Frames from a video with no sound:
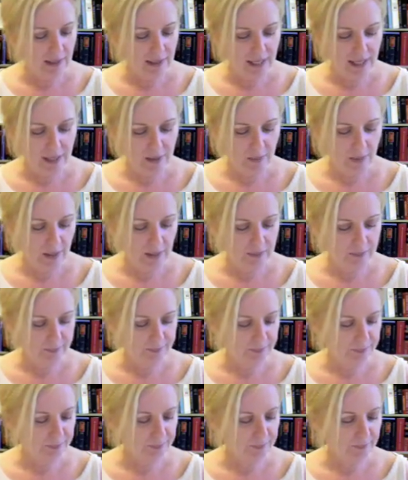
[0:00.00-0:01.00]
Anyway.
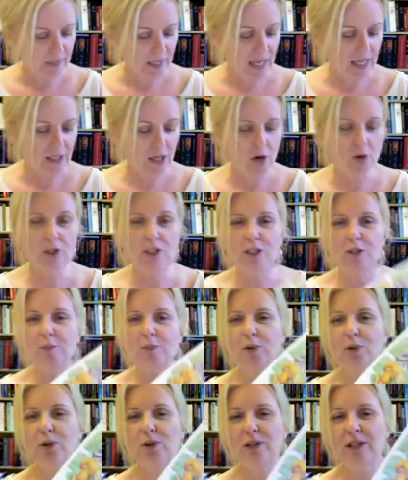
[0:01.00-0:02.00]
And notice the
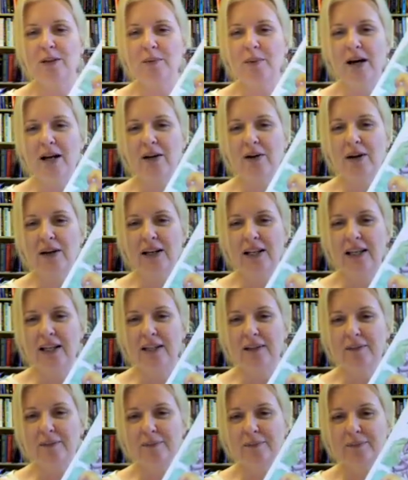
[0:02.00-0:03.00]
poodle in the background again.
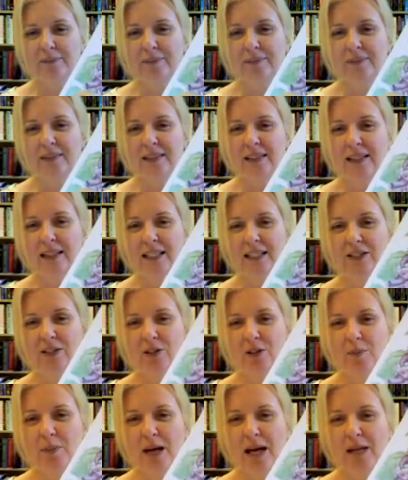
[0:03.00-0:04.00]
These are
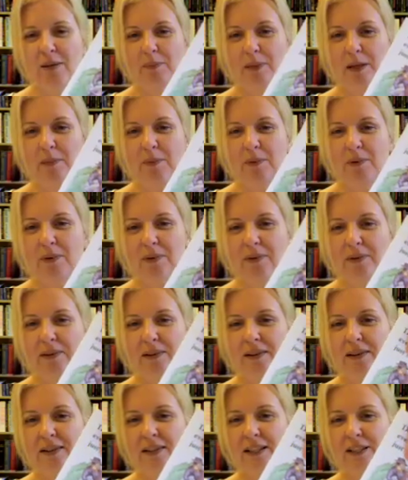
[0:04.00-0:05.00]
the bad people.
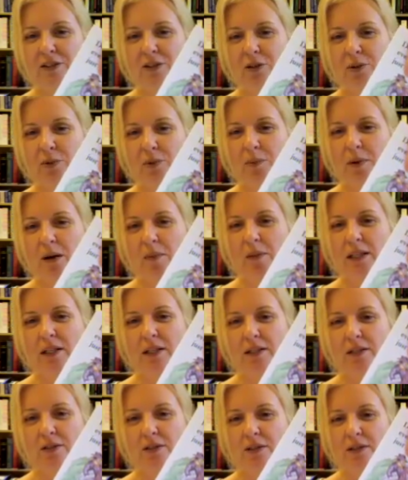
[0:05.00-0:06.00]
These are the
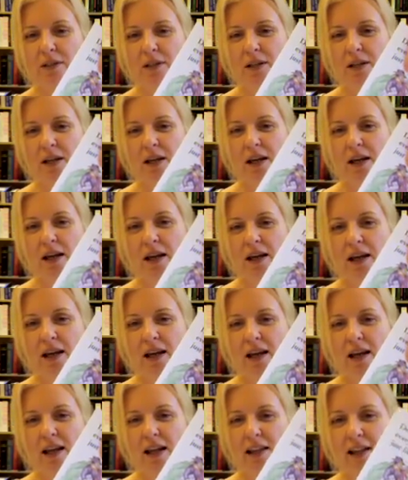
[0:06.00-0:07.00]
Republicans.
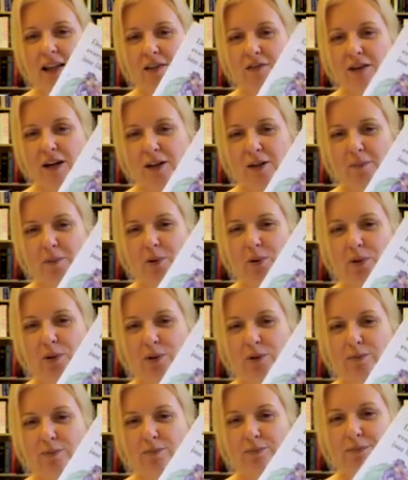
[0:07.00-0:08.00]
They've got a poodle.